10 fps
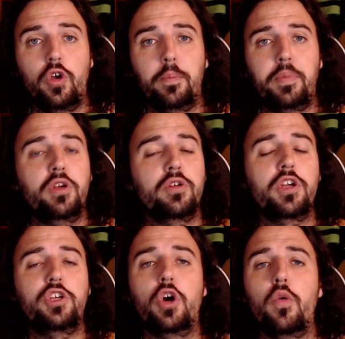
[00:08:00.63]
but you're
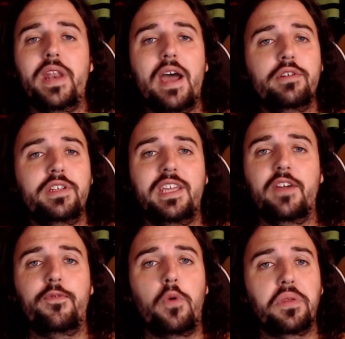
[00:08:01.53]
not going out to
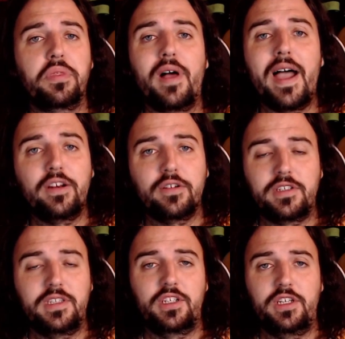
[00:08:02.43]
get fourth liners
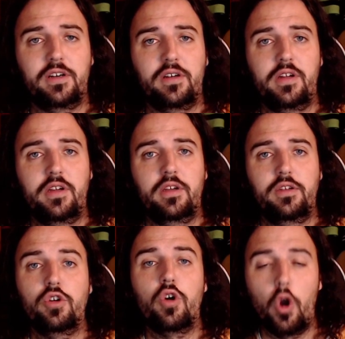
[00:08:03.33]
this year.
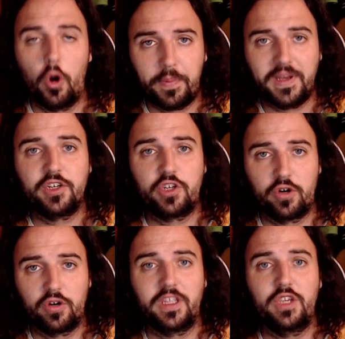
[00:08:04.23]
You're hoping
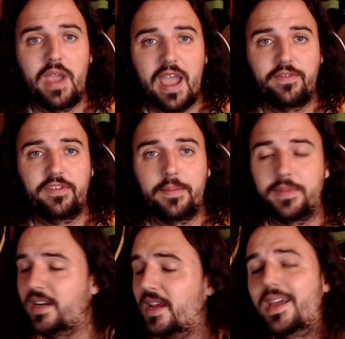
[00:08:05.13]
internally you have something.
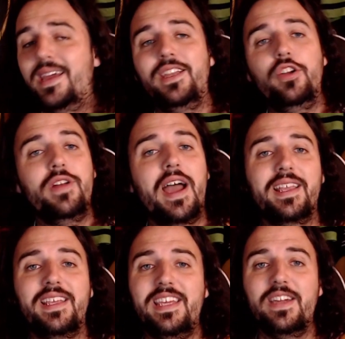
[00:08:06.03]
You're
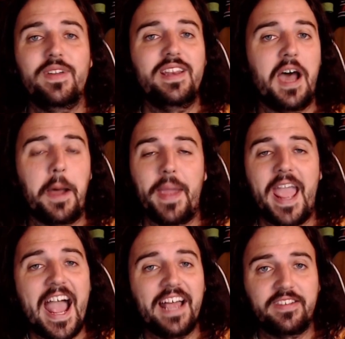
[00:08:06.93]
not giving up
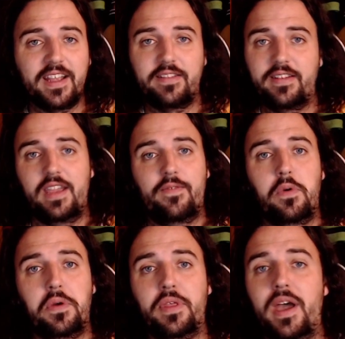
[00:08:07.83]
assets to get
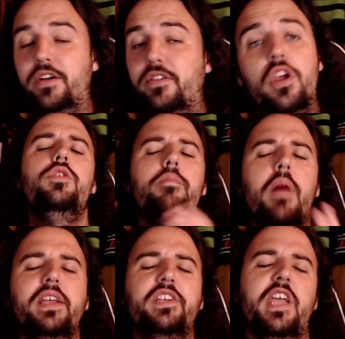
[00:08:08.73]
fourth liners. You
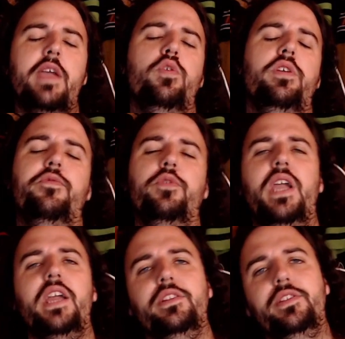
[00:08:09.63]
might sign one in free
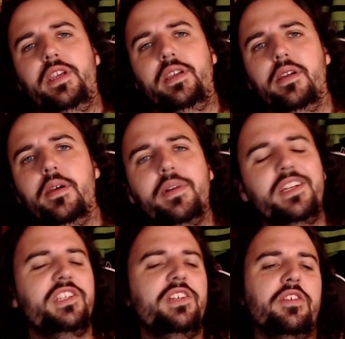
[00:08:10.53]
agency, but it
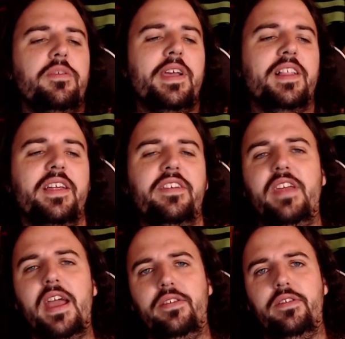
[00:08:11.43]
still doesn't make a lot of
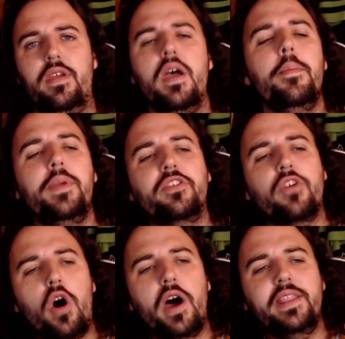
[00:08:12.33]
sense. Because
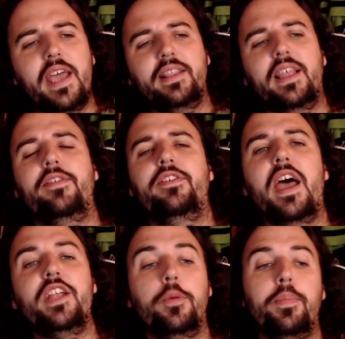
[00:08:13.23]
on that left
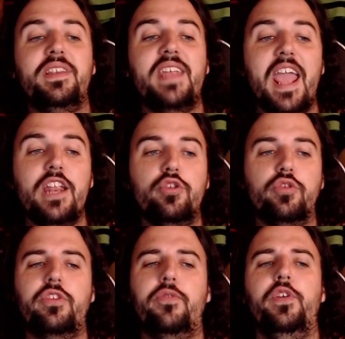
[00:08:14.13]
side, your potentials
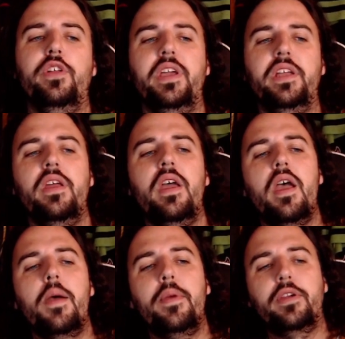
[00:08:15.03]
to fill in
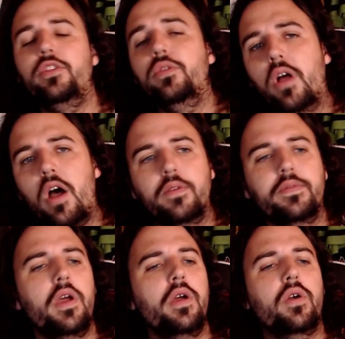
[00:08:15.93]
Merkulov,
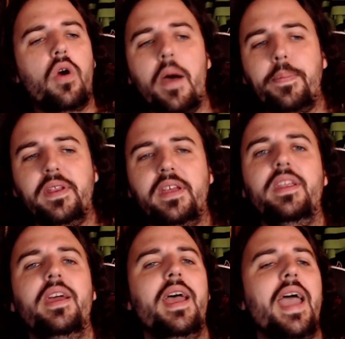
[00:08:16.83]
Koppinen,
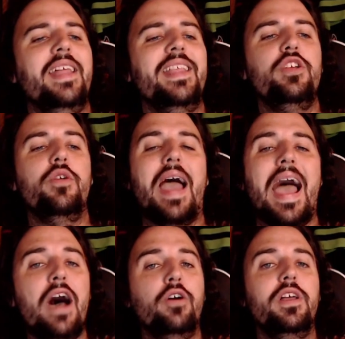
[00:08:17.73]
and then you have
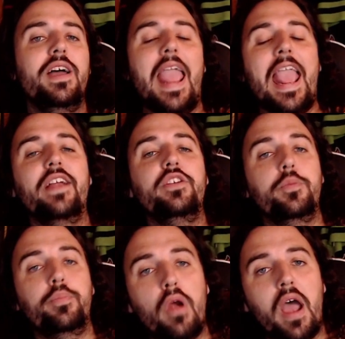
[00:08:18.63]
Haula and
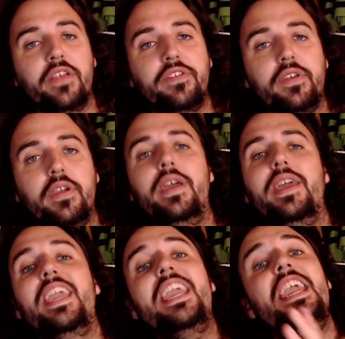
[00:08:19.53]
DeBrusk
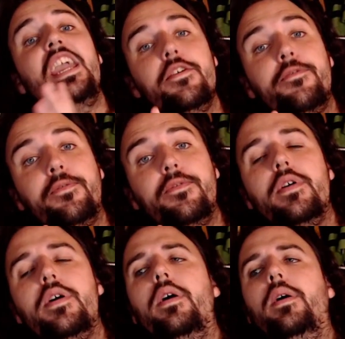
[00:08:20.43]
if
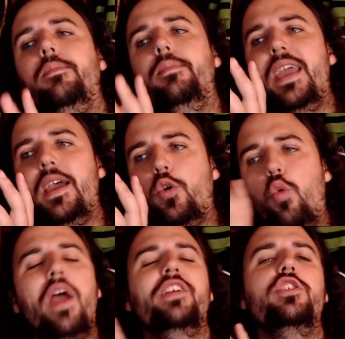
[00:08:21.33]

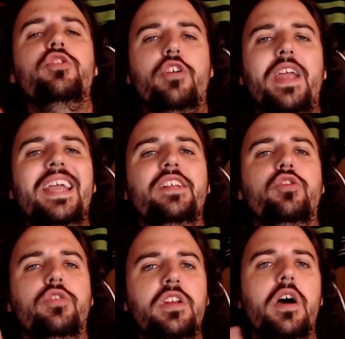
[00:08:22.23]
questions are
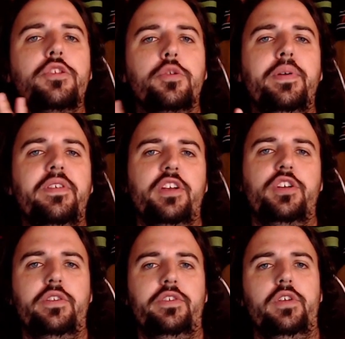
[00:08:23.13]
answered in other
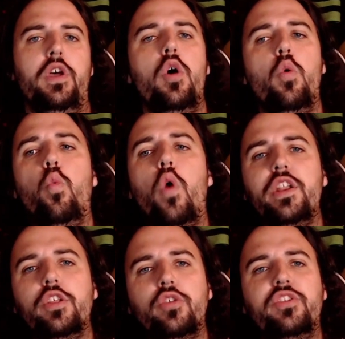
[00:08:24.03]
positions. One
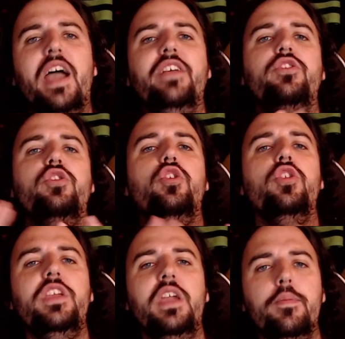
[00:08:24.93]
of those guys
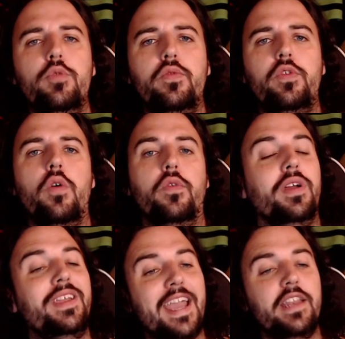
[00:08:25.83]
could get moved over.
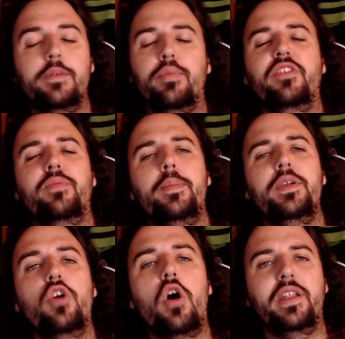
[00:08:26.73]
Again, DeBrusk might be
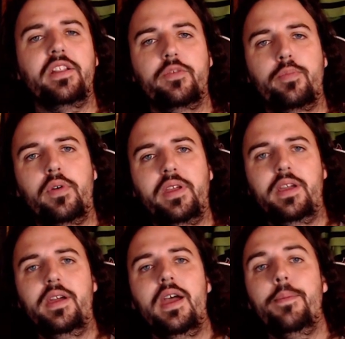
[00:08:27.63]
gone at this point.
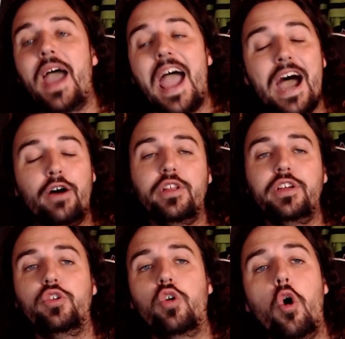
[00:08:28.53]
But Haula,
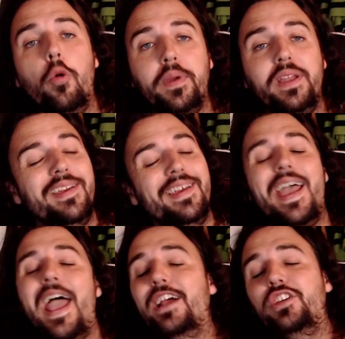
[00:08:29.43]
you're hoping,
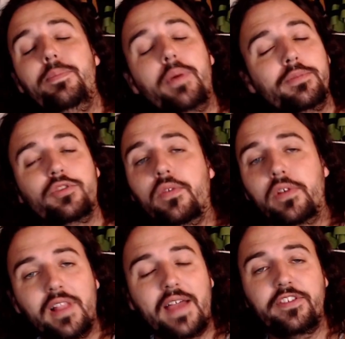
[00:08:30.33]
actually bumps over to the
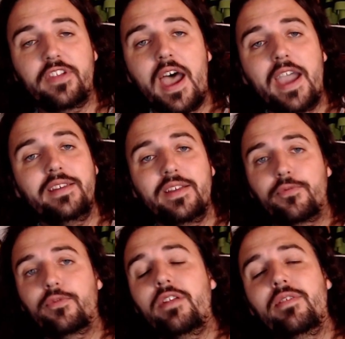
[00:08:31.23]
left side and
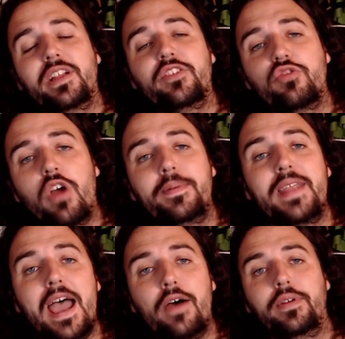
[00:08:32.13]
Frederick gets dropped
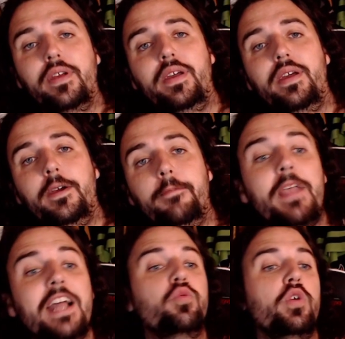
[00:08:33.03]
down.
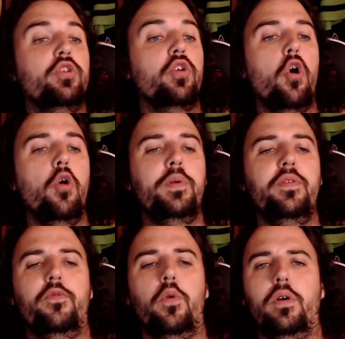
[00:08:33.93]
That's what you're hoping
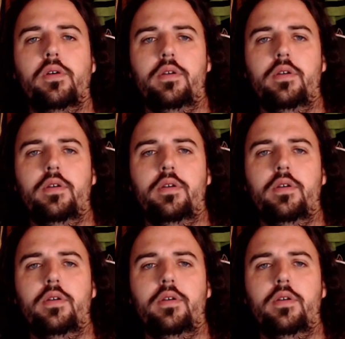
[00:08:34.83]
for.